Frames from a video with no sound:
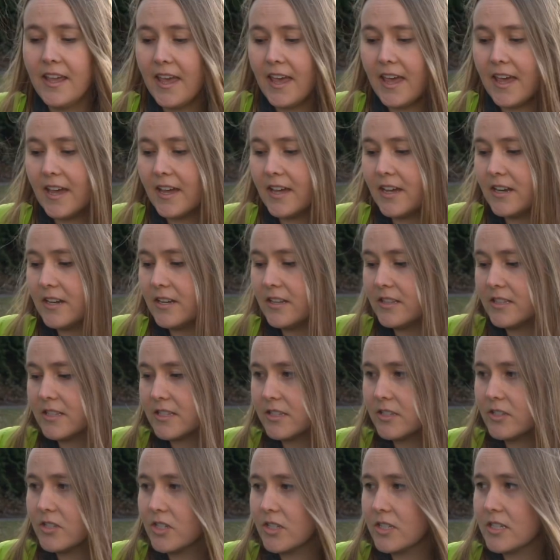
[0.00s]
and this
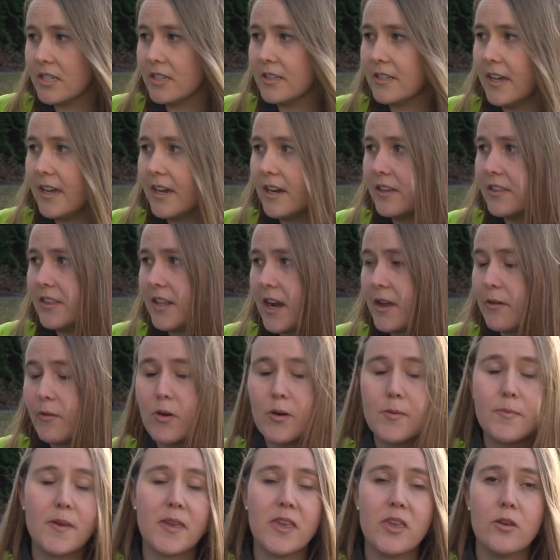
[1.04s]
is just a layer that I
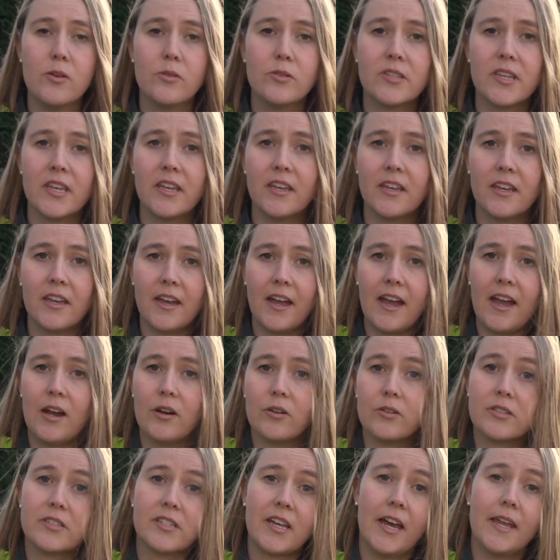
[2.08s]
will be using
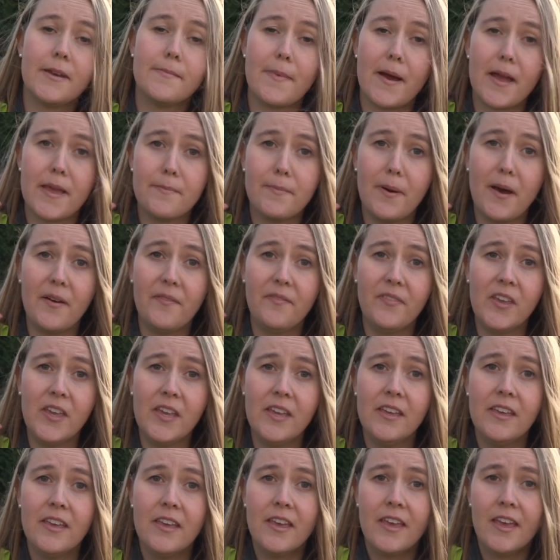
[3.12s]
outside my puffy,